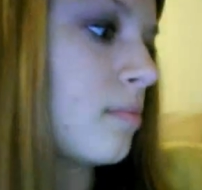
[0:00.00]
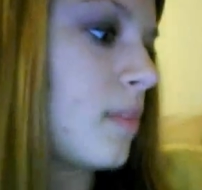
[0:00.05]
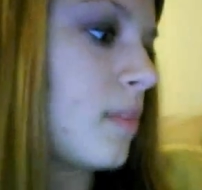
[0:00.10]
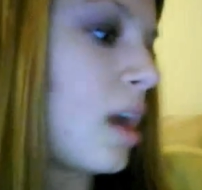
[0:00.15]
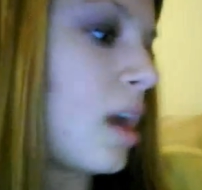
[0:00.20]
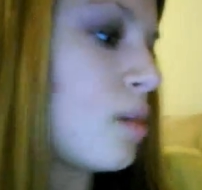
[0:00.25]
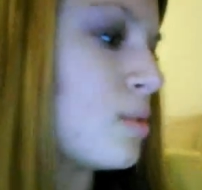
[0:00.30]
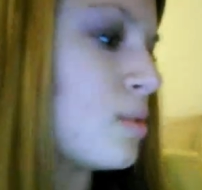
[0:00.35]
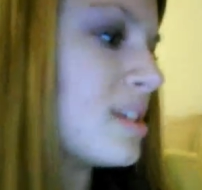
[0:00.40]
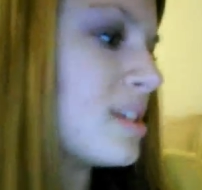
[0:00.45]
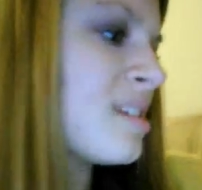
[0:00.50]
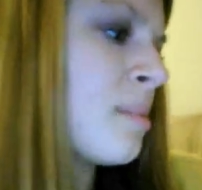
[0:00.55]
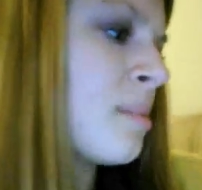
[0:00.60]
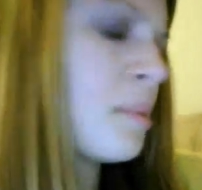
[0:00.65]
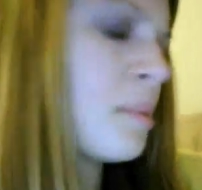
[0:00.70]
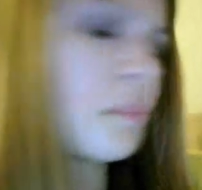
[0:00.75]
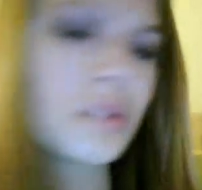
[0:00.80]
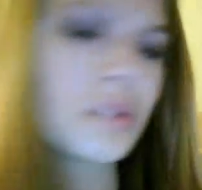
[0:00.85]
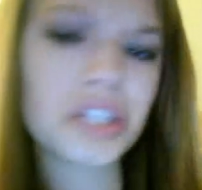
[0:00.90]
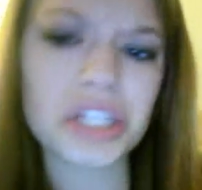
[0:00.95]
Oh, and
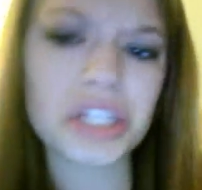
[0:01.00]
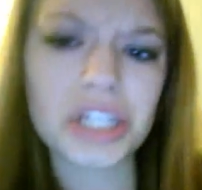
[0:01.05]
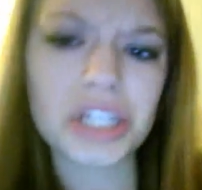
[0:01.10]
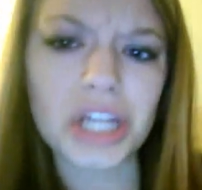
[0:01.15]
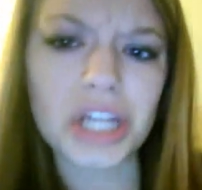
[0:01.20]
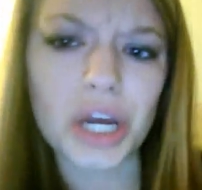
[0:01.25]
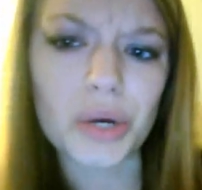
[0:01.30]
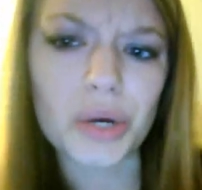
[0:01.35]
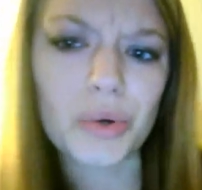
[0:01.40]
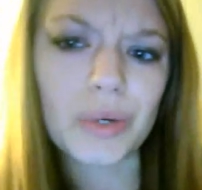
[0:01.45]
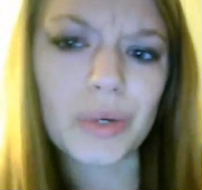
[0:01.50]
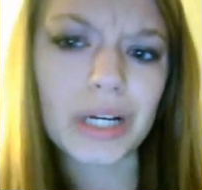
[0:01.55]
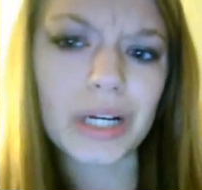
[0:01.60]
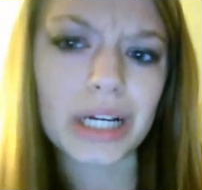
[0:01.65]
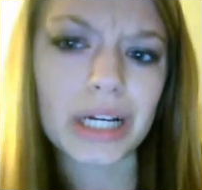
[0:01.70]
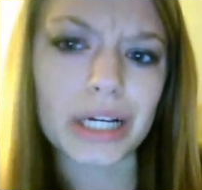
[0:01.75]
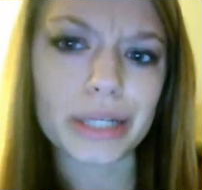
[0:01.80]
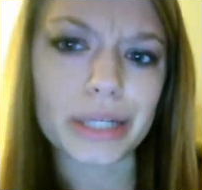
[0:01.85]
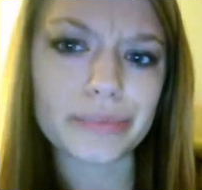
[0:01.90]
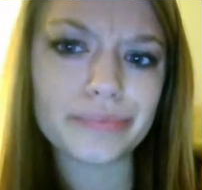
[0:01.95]
someone wanted to know
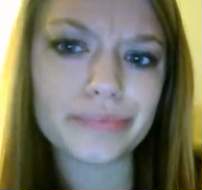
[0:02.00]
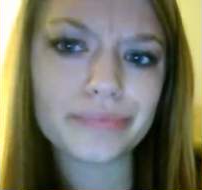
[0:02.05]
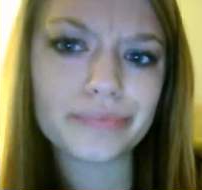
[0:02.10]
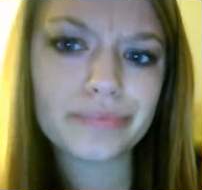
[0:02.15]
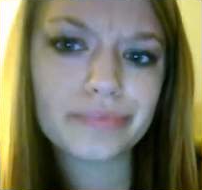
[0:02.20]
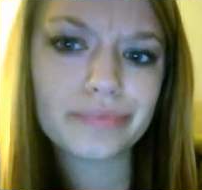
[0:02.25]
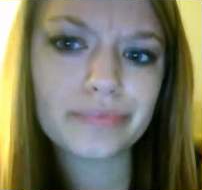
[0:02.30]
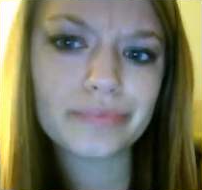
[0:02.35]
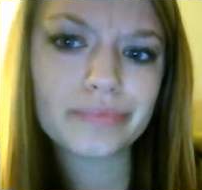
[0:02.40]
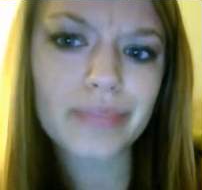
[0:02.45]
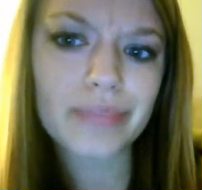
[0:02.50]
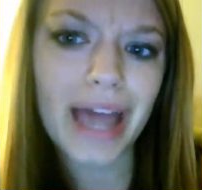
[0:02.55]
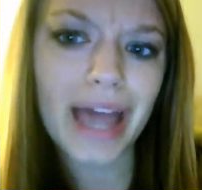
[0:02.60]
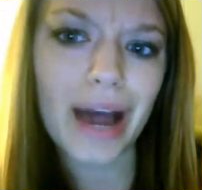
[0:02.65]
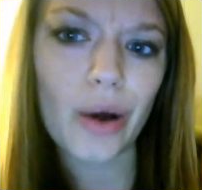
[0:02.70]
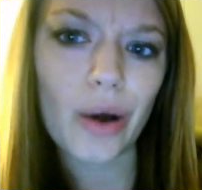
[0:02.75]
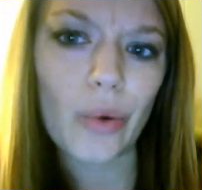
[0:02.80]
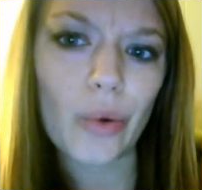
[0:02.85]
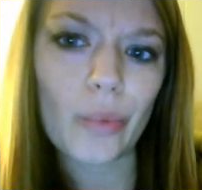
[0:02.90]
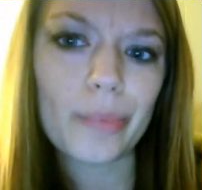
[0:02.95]

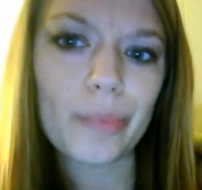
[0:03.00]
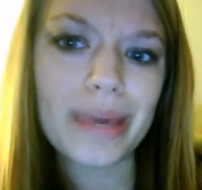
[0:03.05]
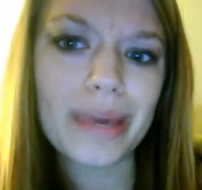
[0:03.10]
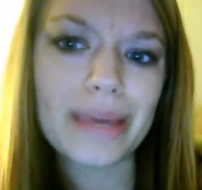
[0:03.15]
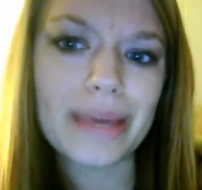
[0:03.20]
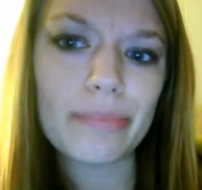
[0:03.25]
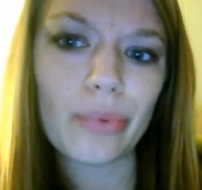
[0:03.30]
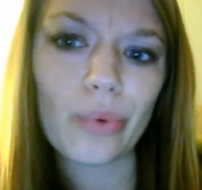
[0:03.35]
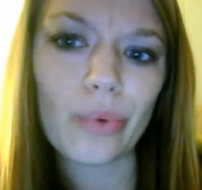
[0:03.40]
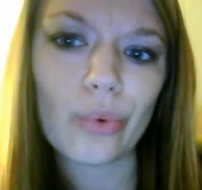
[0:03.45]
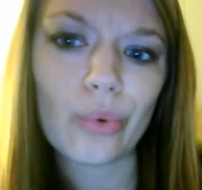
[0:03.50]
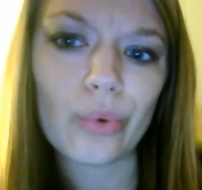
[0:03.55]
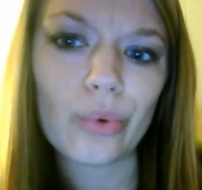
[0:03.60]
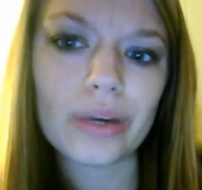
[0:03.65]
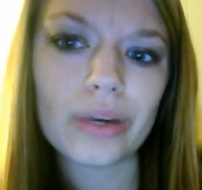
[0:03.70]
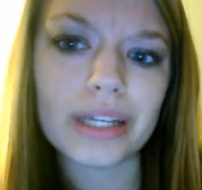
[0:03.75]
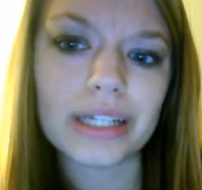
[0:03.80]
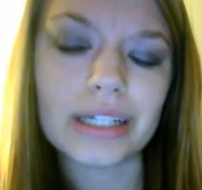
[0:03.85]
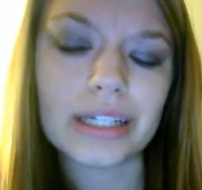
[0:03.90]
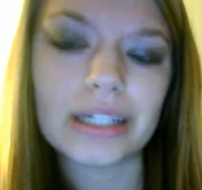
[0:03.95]
how people
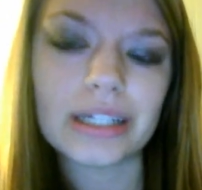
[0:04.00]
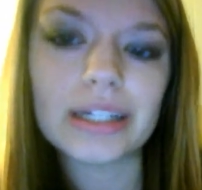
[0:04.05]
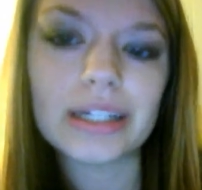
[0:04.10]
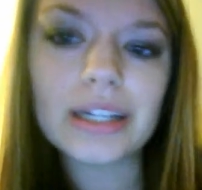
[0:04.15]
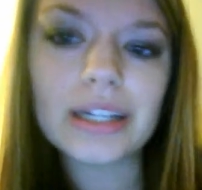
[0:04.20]
in